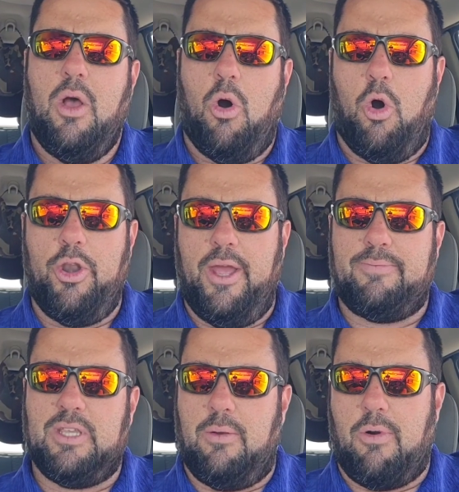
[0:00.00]
on up
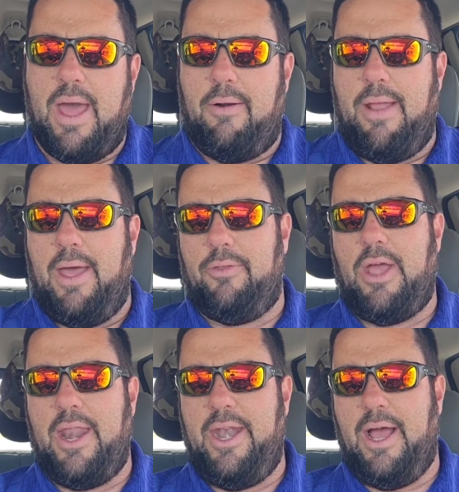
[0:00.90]
to right around
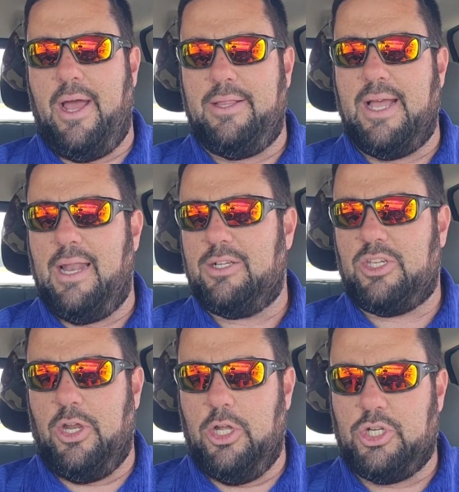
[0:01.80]
$99
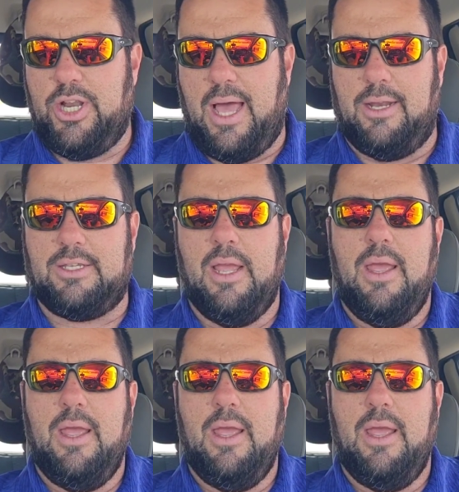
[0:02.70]
to $100